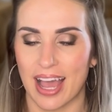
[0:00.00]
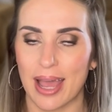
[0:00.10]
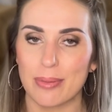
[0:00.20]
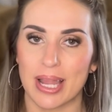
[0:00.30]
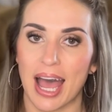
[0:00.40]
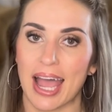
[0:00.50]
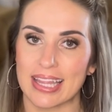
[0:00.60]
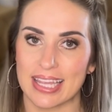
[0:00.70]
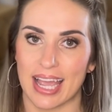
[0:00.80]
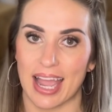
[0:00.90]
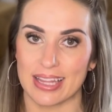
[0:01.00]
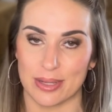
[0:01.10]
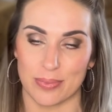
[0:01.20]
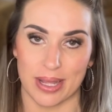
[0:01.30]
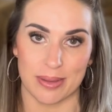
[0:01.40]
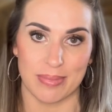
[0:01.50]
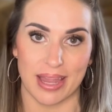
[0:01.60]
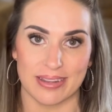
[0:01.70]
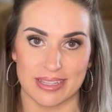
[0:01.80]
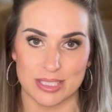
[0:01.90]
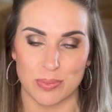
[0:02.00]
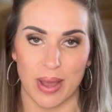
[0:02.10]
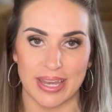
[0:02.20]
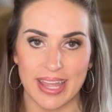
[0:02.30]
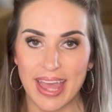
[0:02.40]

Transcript: I would highly, highly recommend this one.